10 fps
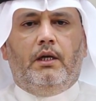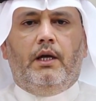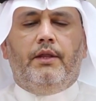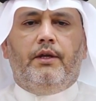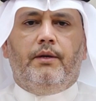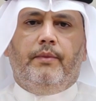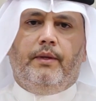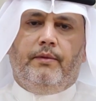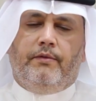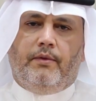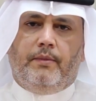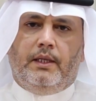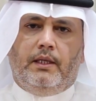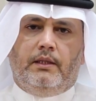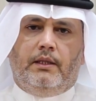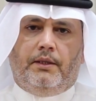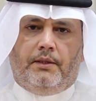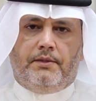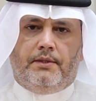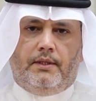and there may be familial
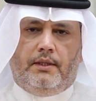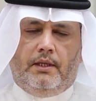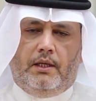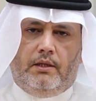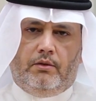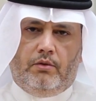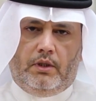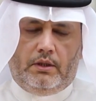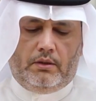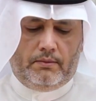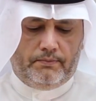tendency to it.